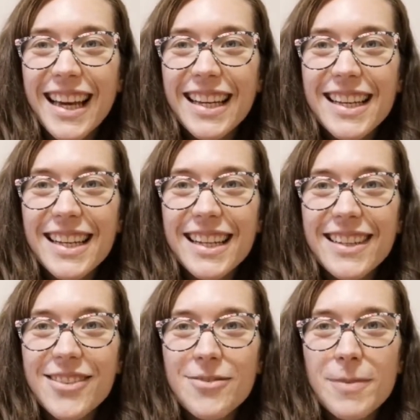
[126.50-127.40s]
And
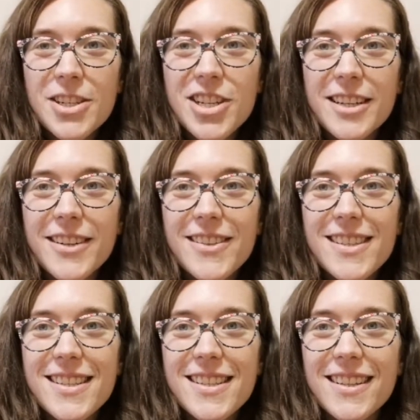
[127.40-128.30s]
all my
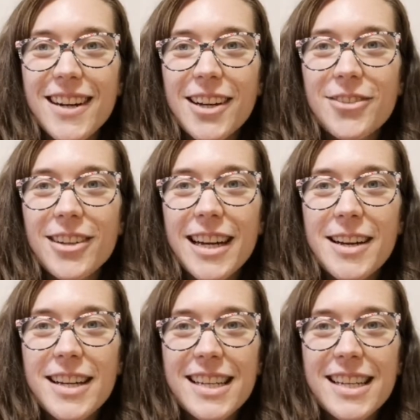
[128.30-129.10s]
shadows over it.